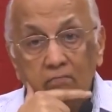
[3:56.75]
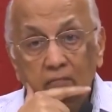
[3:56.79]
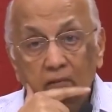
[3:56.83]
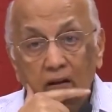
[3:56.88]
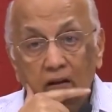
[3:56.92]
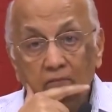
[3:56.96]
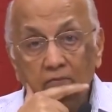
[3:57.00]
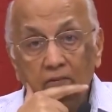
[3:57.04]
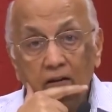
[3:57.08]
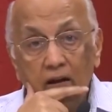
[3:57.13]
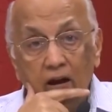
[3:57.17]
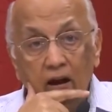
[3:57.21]

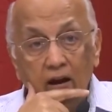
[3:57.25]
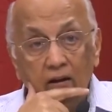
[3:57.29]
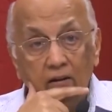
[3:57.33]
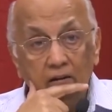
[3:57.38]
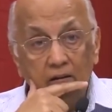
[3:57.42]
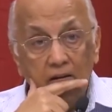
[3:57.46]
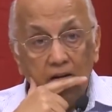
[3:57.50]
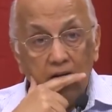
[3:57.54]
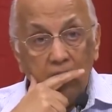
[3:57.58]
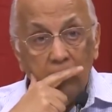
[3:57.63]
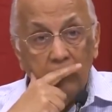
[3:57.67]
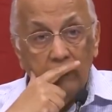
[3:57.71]
after
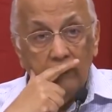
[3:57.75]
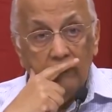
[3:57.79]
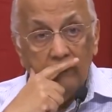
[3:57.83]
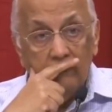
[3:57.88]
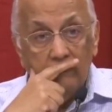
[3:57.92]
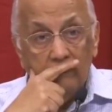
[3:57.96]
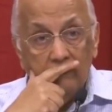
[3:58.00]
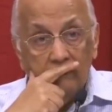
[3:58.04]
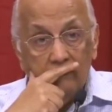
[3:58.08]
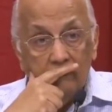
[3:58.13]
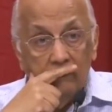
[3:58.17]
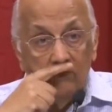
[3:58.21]
hardening him?
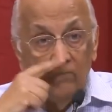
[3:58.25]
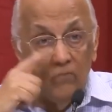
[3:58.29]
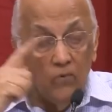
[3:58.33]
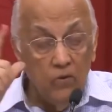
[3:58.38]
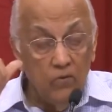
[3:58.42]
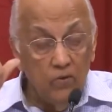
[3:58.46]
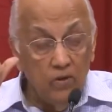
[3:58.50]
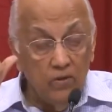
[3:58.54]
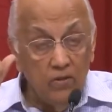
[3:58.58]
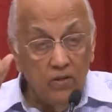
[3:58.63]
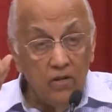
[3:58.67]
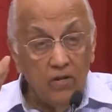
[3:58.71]
You
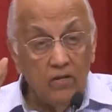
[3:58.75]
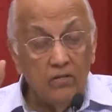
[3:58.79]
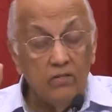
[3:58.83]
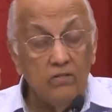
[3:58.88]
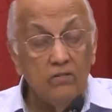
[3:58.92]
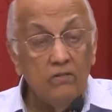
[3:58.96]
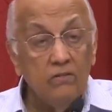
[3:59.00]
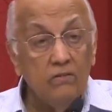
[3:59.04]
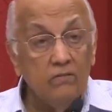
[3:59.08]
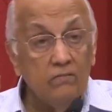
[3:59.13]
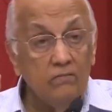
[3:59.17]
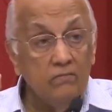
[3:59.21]
want the
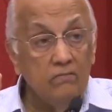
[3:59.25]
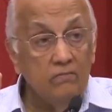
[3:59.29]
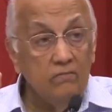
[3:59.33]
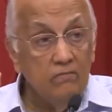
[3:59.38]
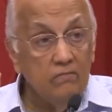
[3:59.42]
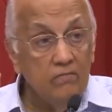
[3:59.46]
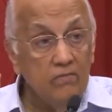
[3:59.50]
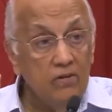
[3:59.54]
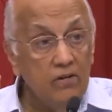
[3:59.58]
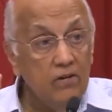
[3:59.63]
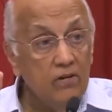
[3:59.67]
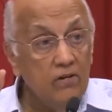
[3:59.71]
answer?
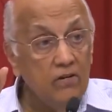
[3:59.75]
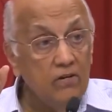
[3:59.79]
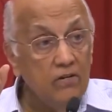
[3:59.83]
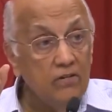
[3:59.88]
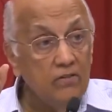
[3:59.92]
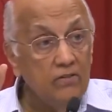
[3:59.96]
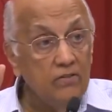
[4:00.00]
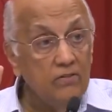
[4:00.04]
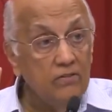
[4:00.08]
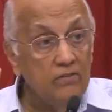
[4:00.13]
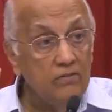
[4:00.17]
Here it is.